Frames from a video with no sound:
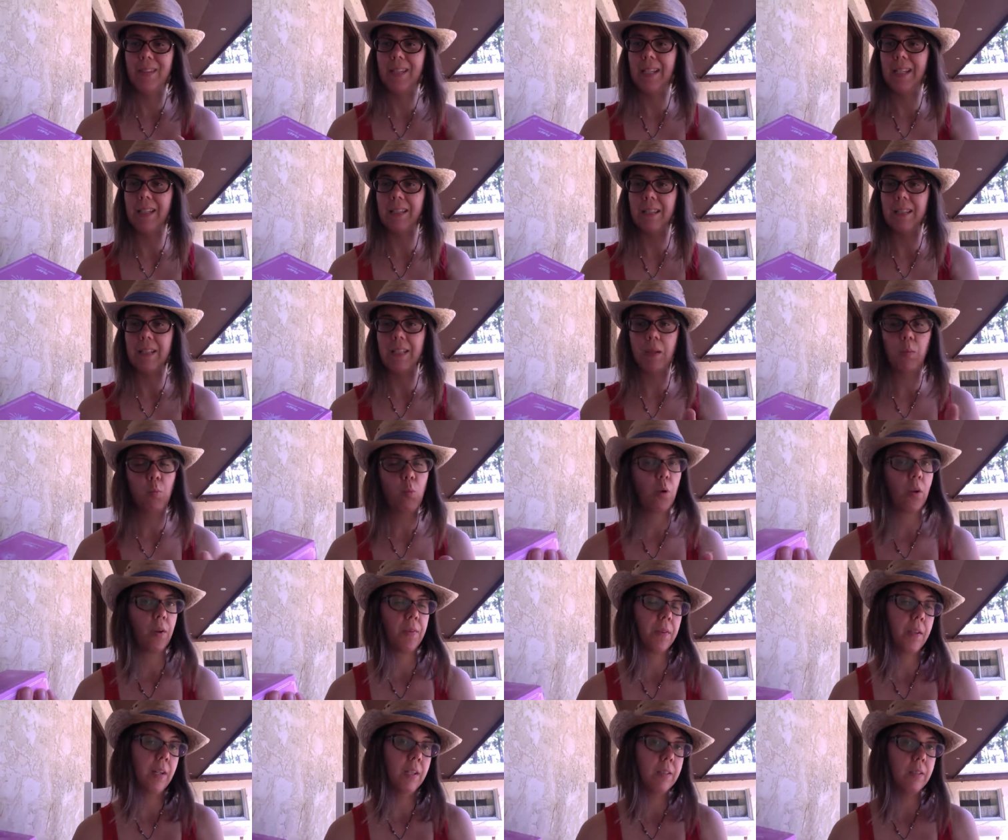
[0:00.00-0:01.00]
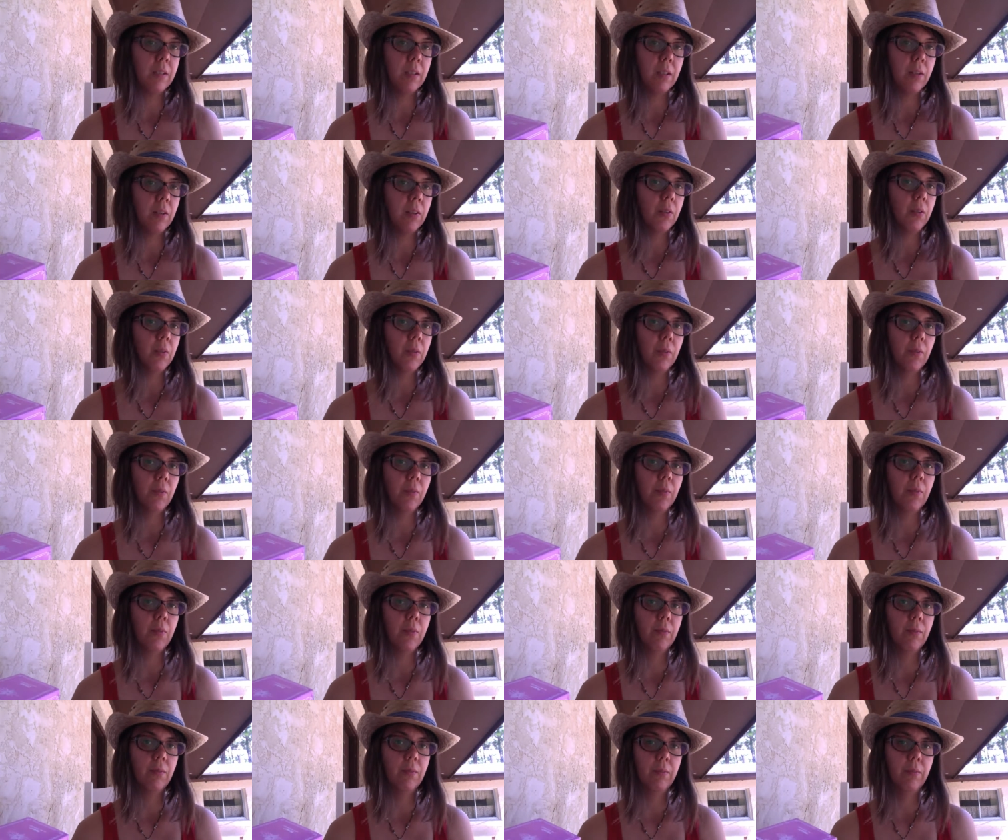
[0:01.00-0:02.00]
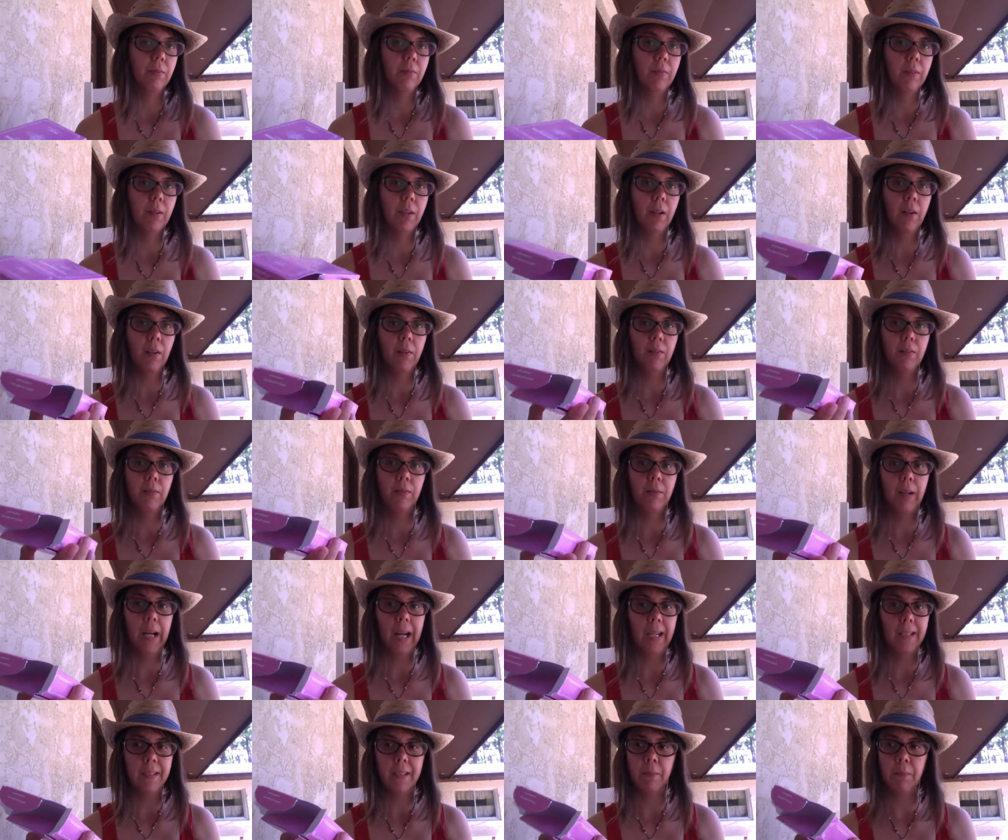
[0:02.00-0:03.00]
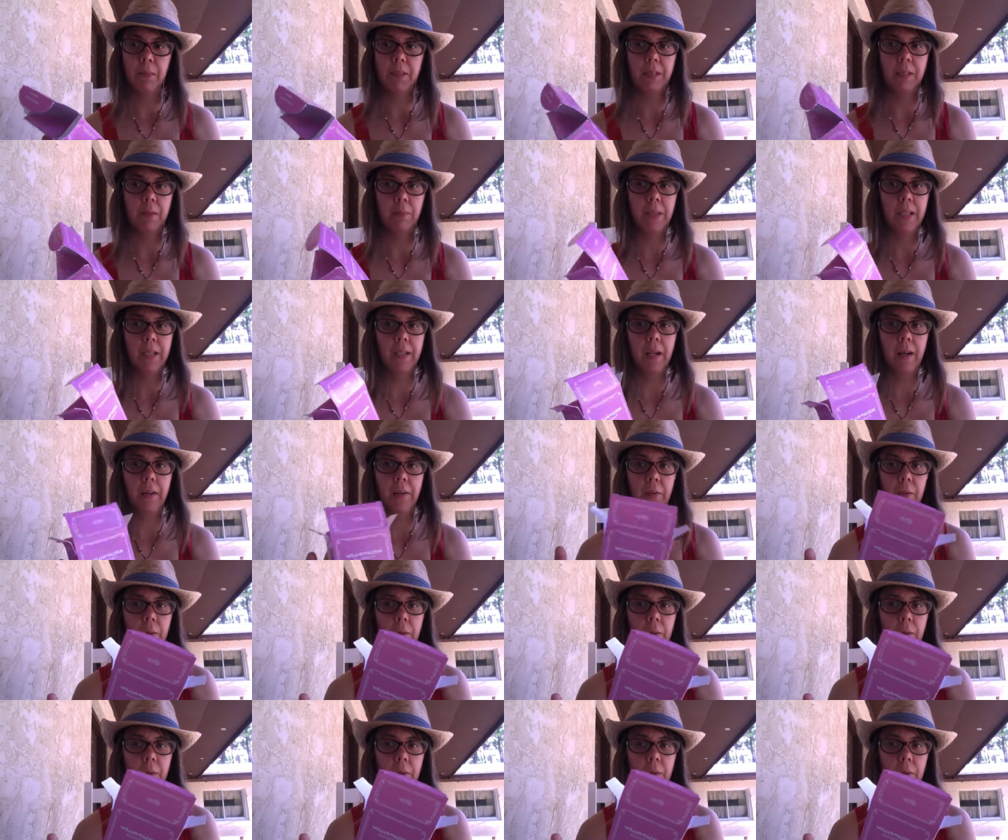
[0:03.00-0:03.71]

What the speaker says: doesn't seem worth it to, ask them to send me another